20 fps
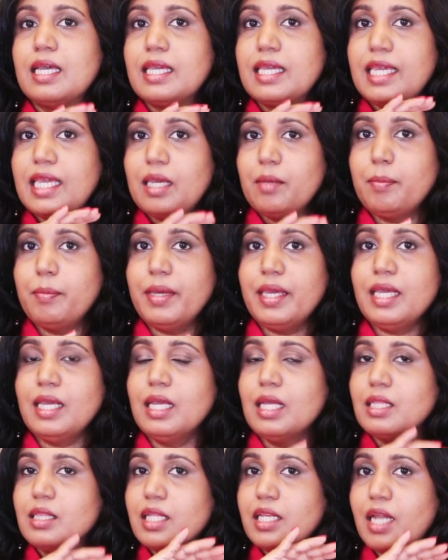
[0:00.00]

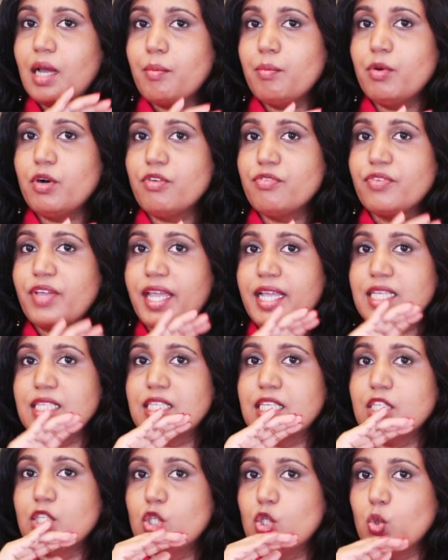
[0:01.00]
keeping the number of
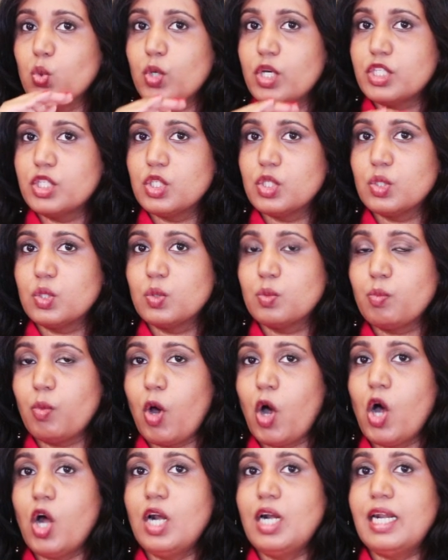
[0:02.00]
cases to a
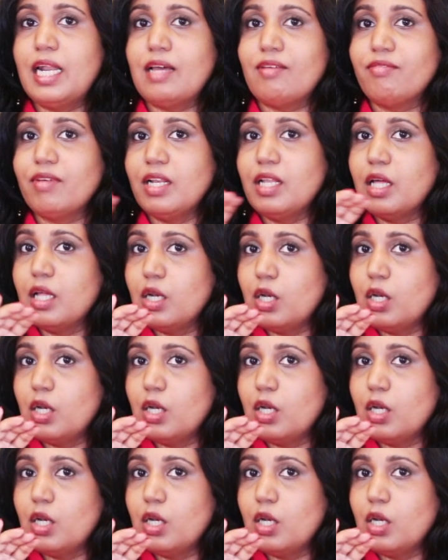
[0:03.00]
small level, a